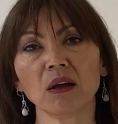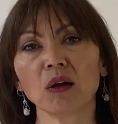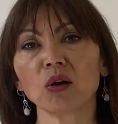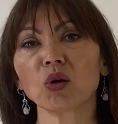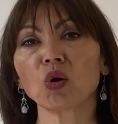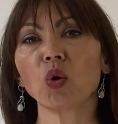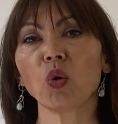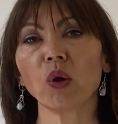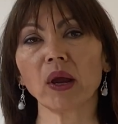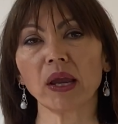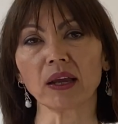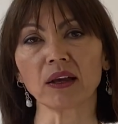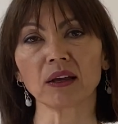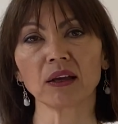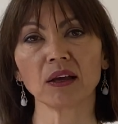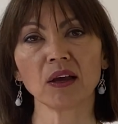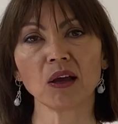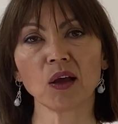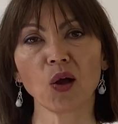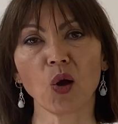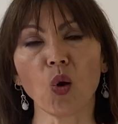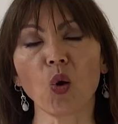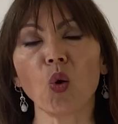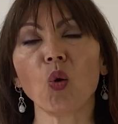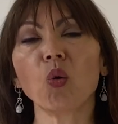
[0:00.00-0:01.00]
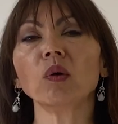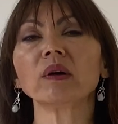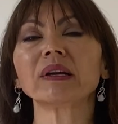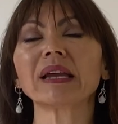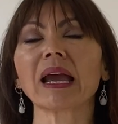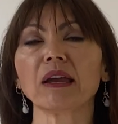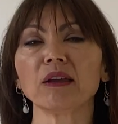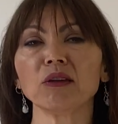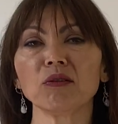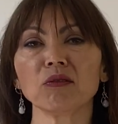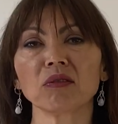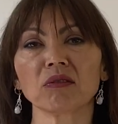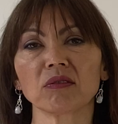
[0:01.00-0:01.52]
quick, or will
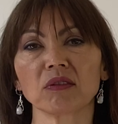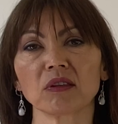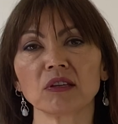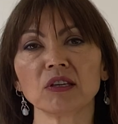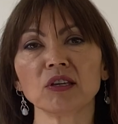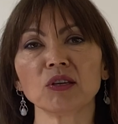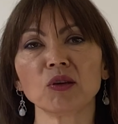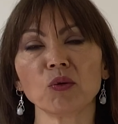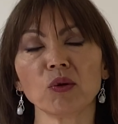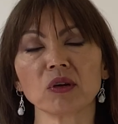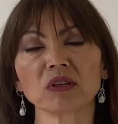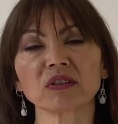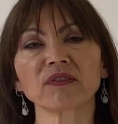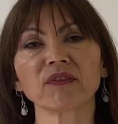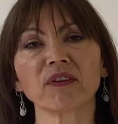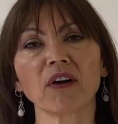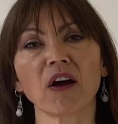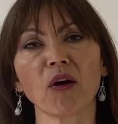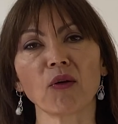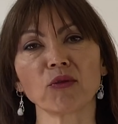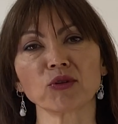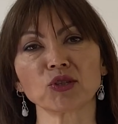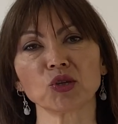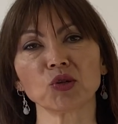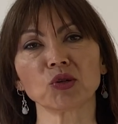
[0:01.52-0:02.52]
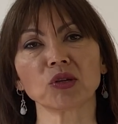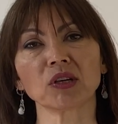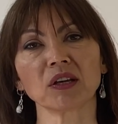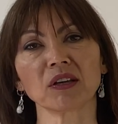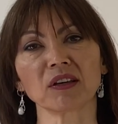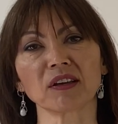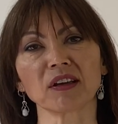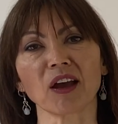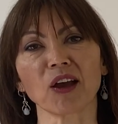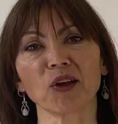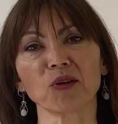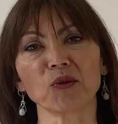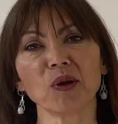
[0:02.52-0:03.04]
get you as far as you can
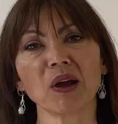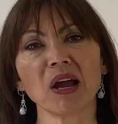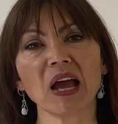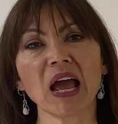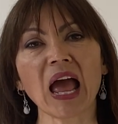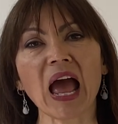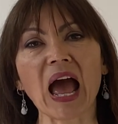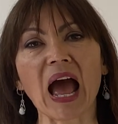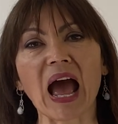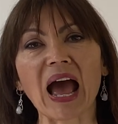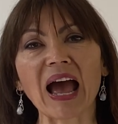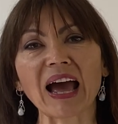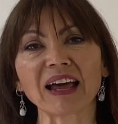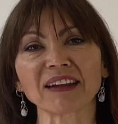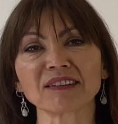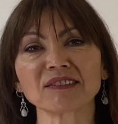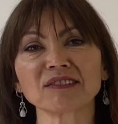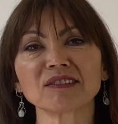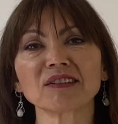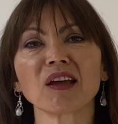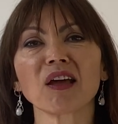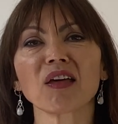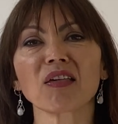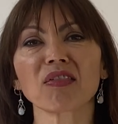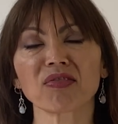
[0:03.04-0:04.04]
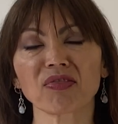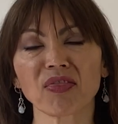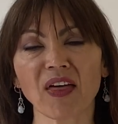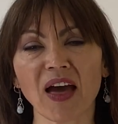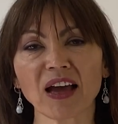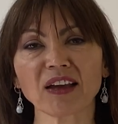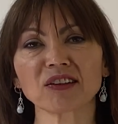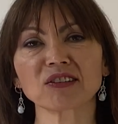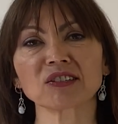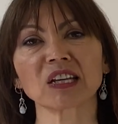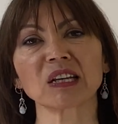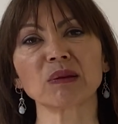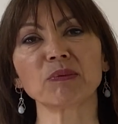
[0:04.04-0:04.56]
go. And
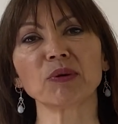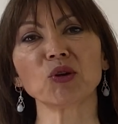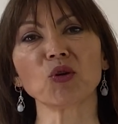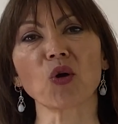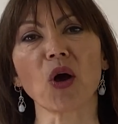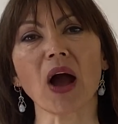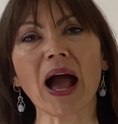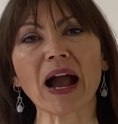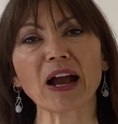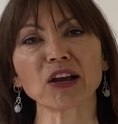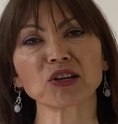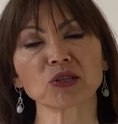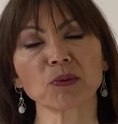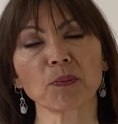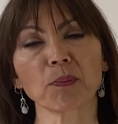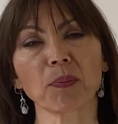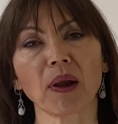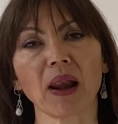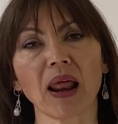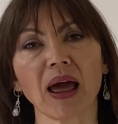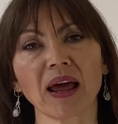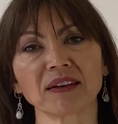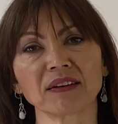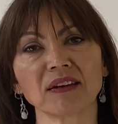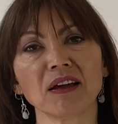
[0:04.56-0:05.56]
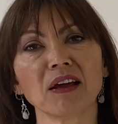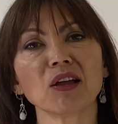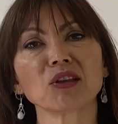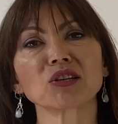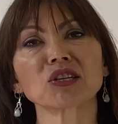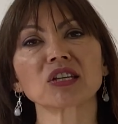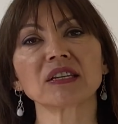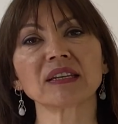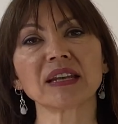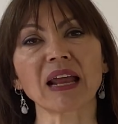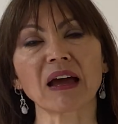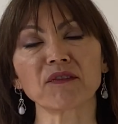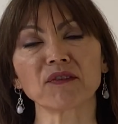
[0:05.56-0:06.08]
that's going to be your action plan
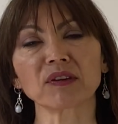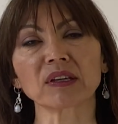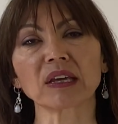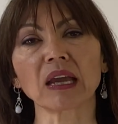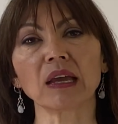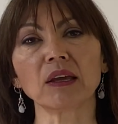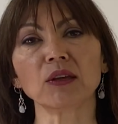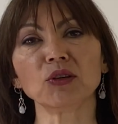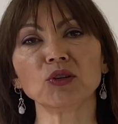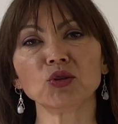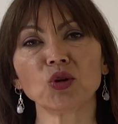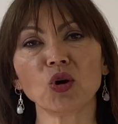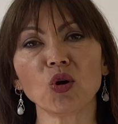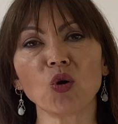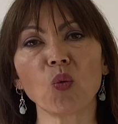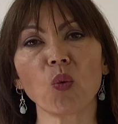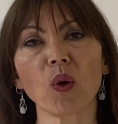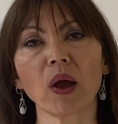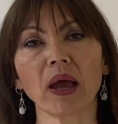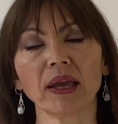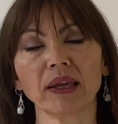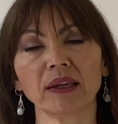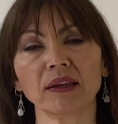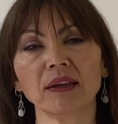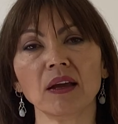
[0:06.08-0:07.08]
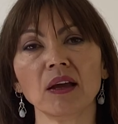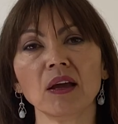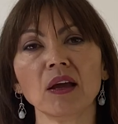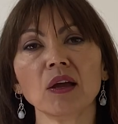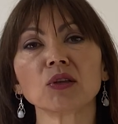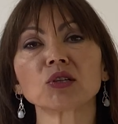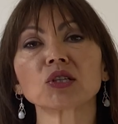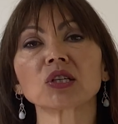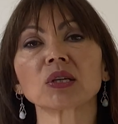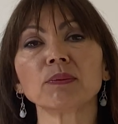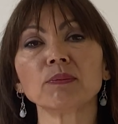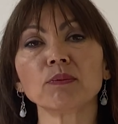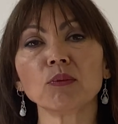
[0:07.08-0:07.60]
to navigate your way
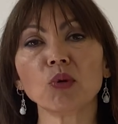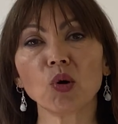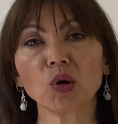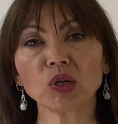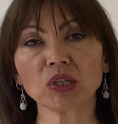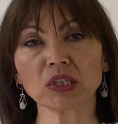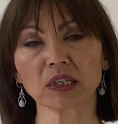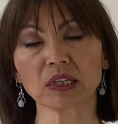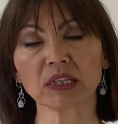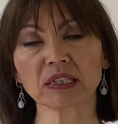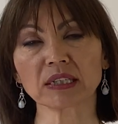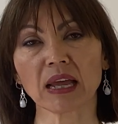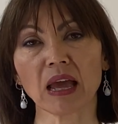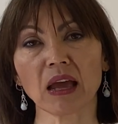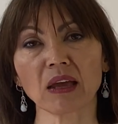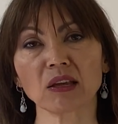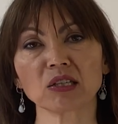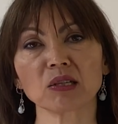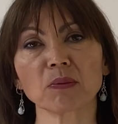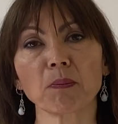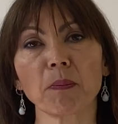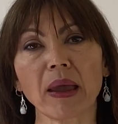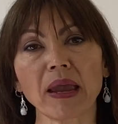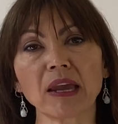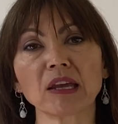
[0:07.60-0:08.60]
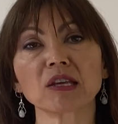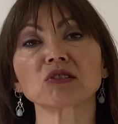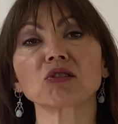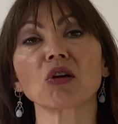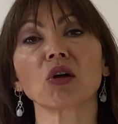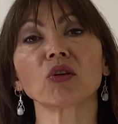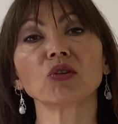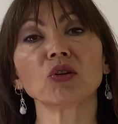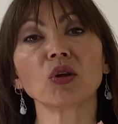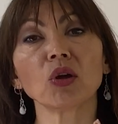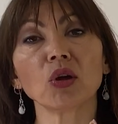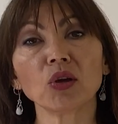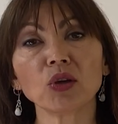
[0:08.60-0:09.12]
to more success based
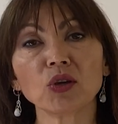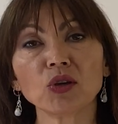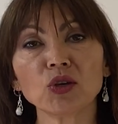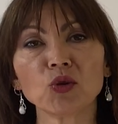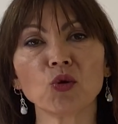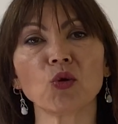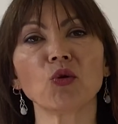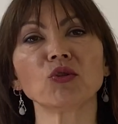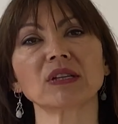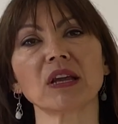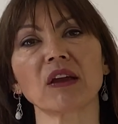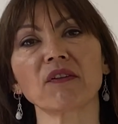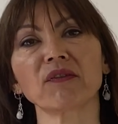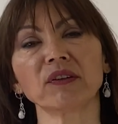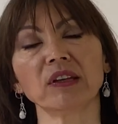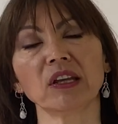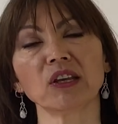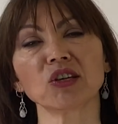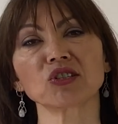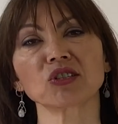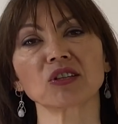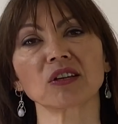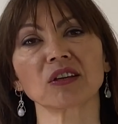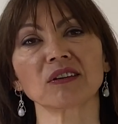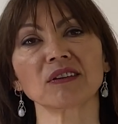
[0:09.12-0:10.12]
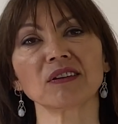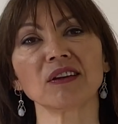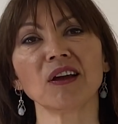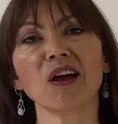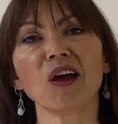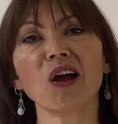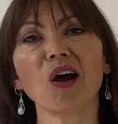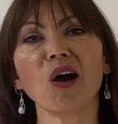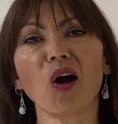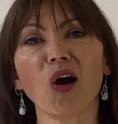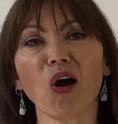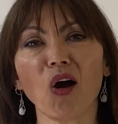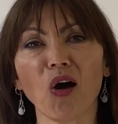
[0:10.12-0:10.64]
on your definition
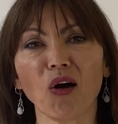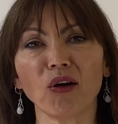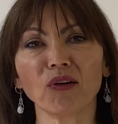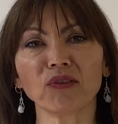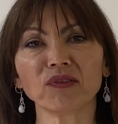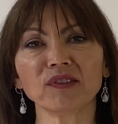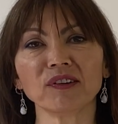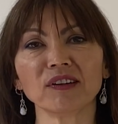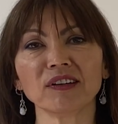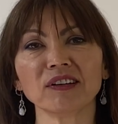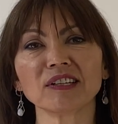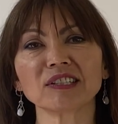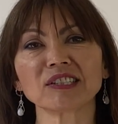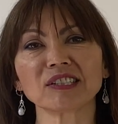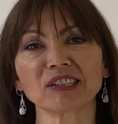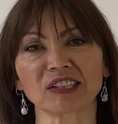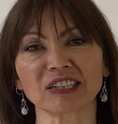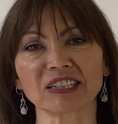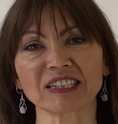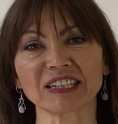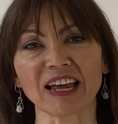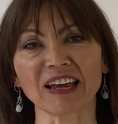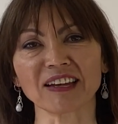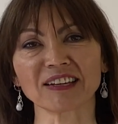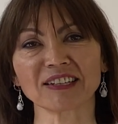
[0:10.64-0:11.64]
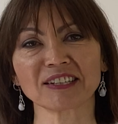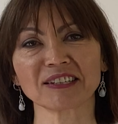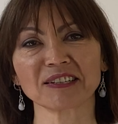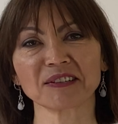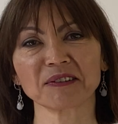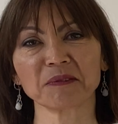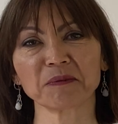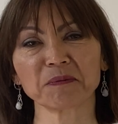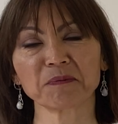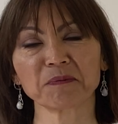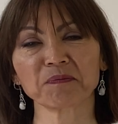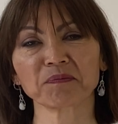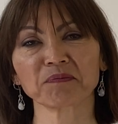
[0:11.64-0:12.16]
of success.
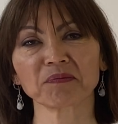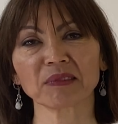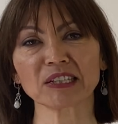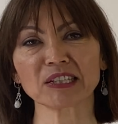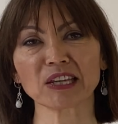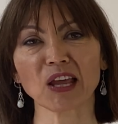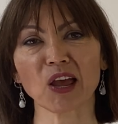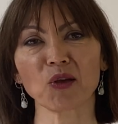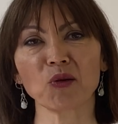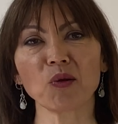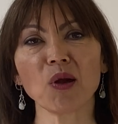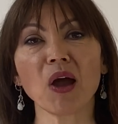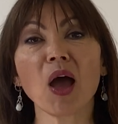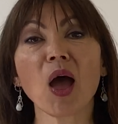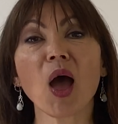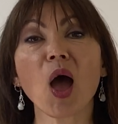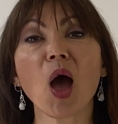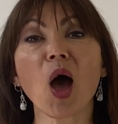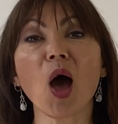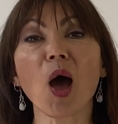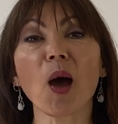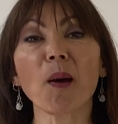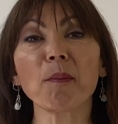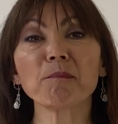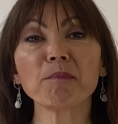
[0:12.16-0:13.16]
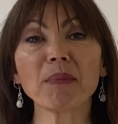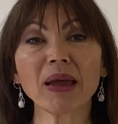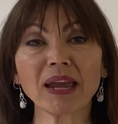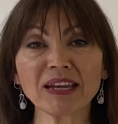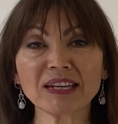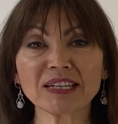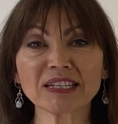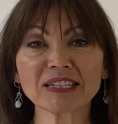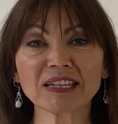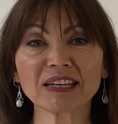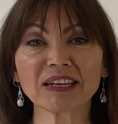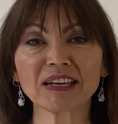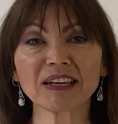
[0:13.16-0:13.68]
So
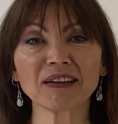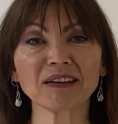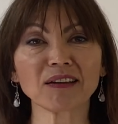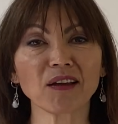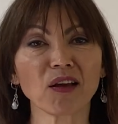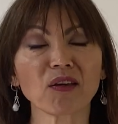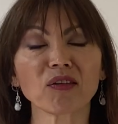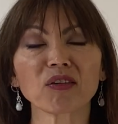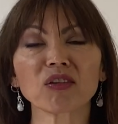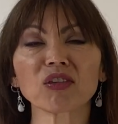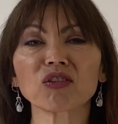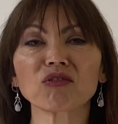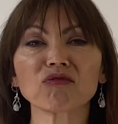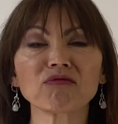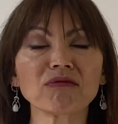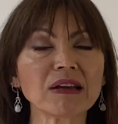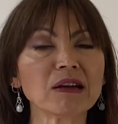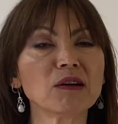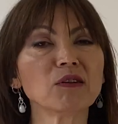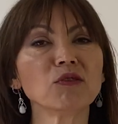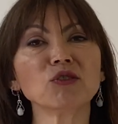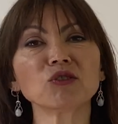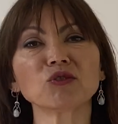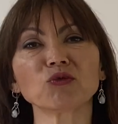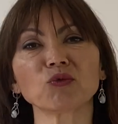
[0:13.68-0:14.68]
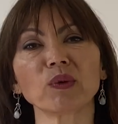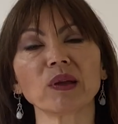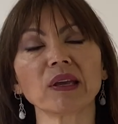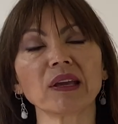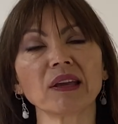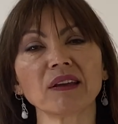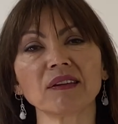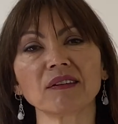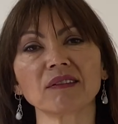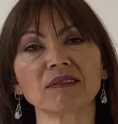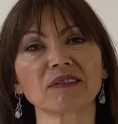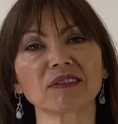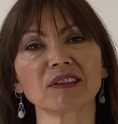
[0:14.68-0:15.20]
amazing, thrilled
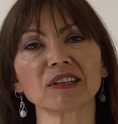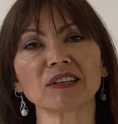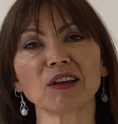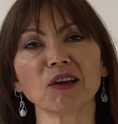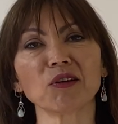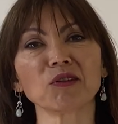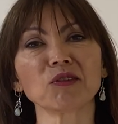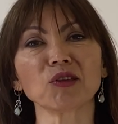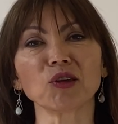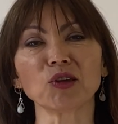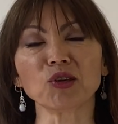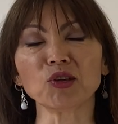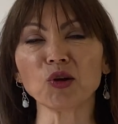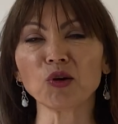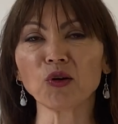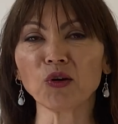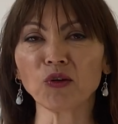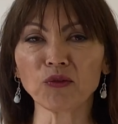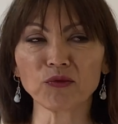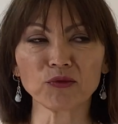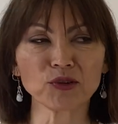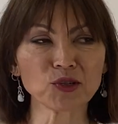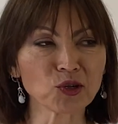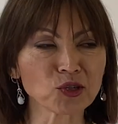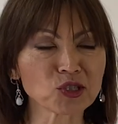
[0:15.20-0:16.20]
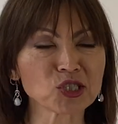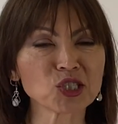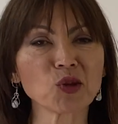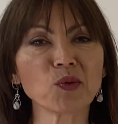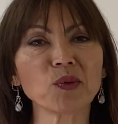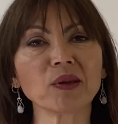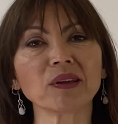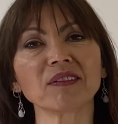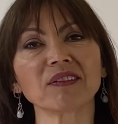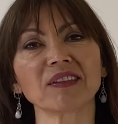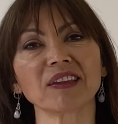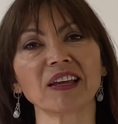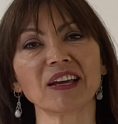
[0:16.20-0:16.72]
with that you're
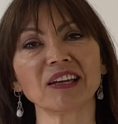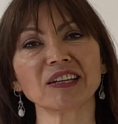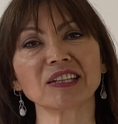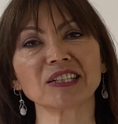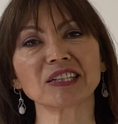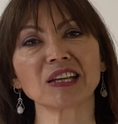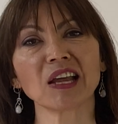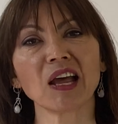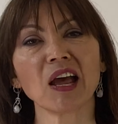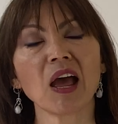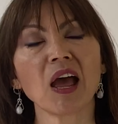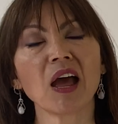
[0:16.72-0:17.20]
doing this.